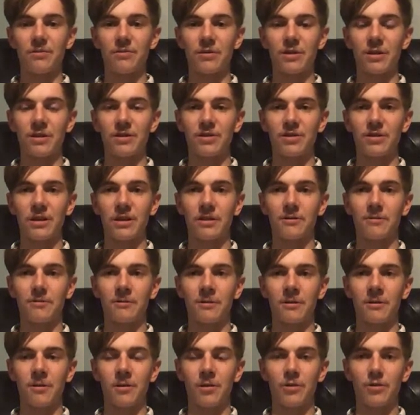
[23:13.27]
thinks that
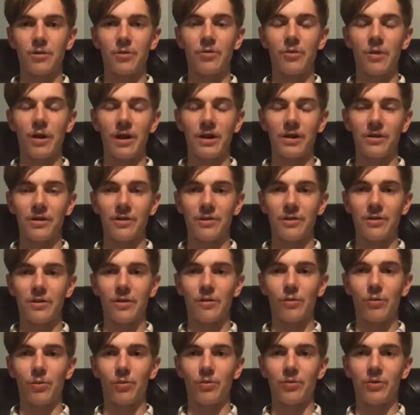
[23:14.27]
under Biden
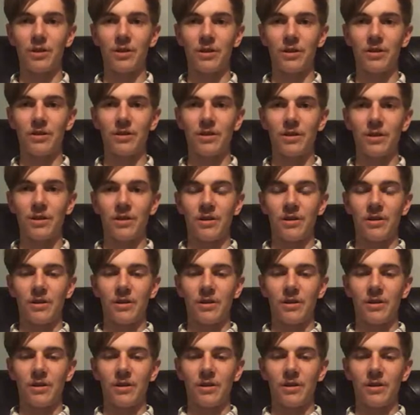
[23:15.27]
there will be